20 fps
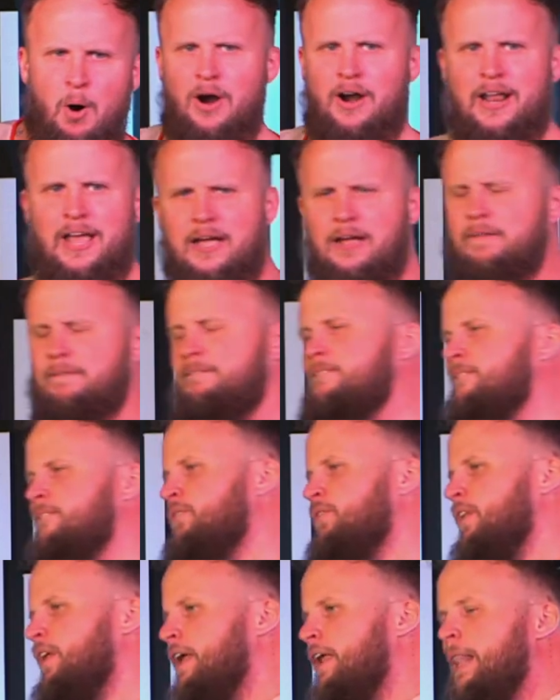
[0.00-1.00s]
morning?
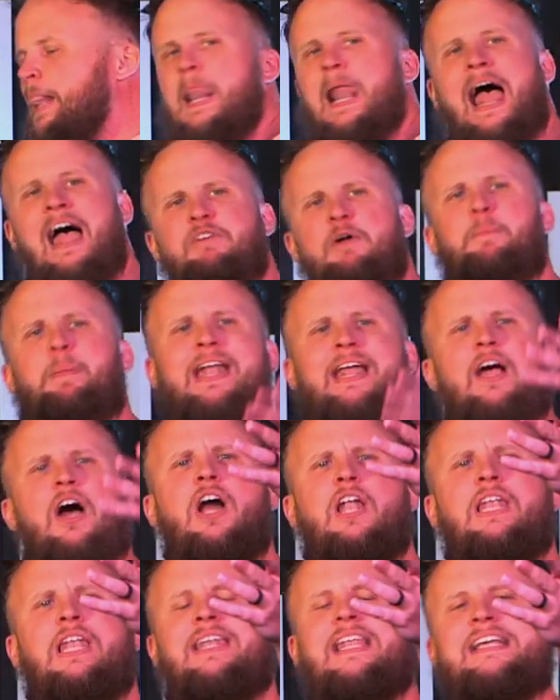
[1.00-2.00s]
Yeah. Everybody
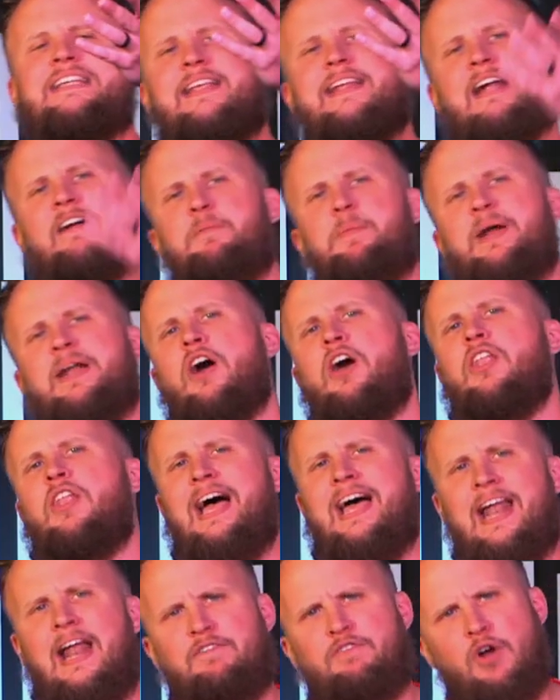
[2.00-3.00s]
on, listen, everybody
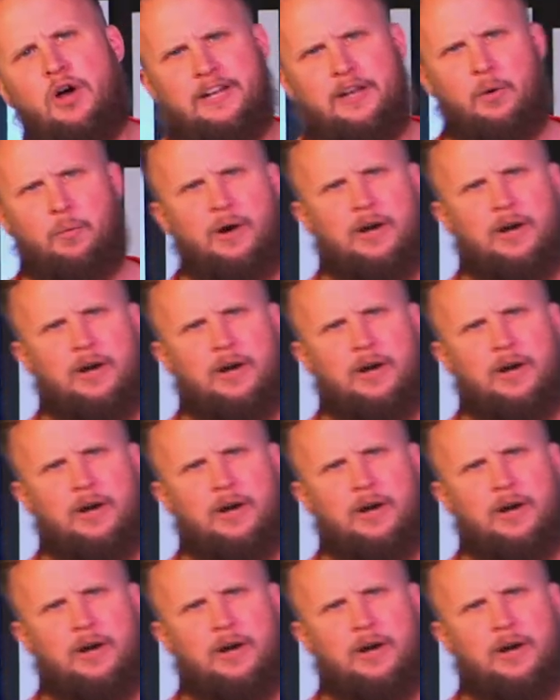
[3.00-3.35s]
online, I have no idea